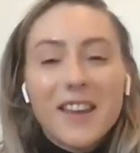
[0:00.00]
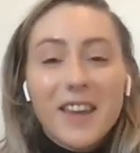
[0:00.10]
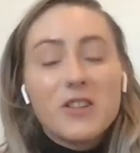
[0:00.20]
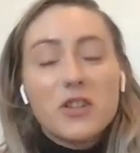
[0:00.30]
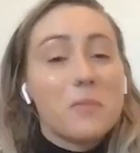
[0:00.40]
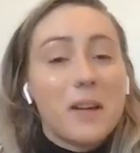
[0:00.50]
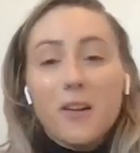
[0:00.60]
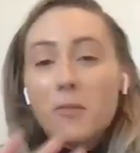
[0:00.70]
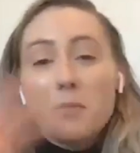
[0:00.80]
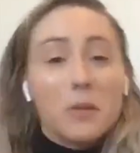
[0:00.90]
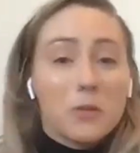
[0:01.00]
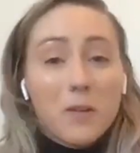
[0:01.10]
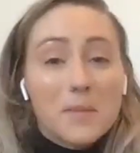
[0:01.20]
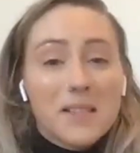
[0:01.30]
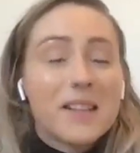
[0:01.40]
like HTML,
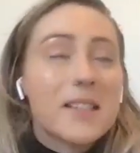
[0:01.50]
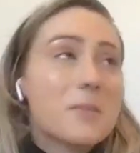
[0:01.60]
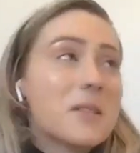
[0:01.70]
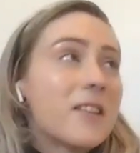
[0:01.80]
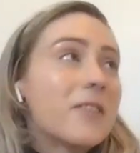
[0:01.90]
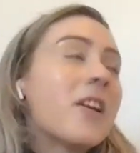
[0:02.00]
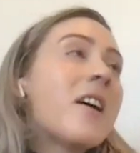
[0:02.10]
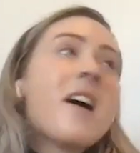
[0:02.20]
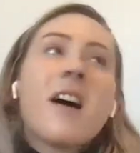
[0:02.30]
build a website type stuff,